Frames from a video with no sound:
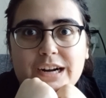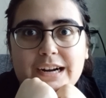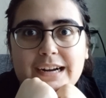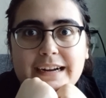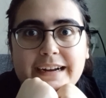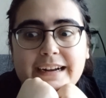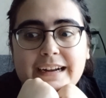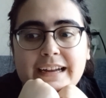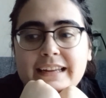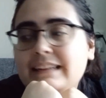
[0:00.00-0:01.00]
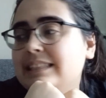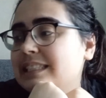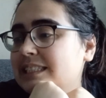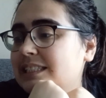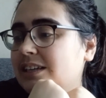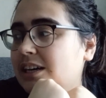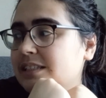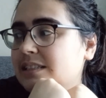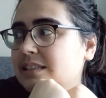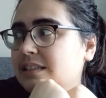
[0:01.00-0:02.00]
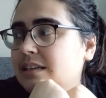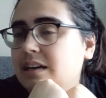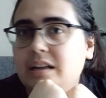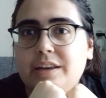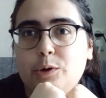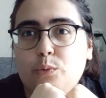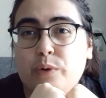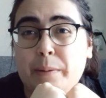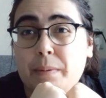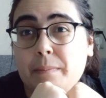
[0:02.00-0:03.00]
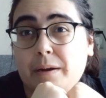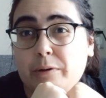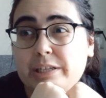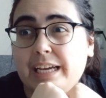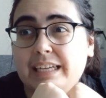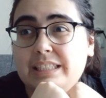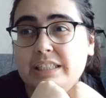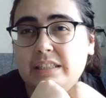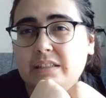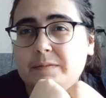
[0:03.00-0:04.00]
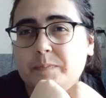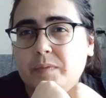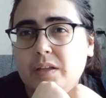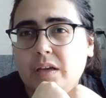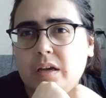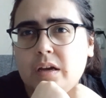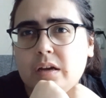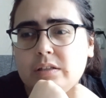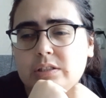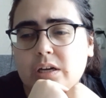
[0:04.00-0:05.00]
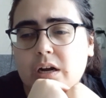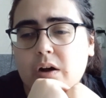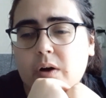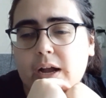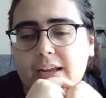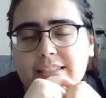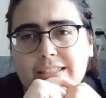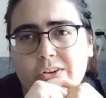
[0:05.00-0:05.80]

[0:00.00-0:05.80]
I need to start a new whip in my rotation. So I still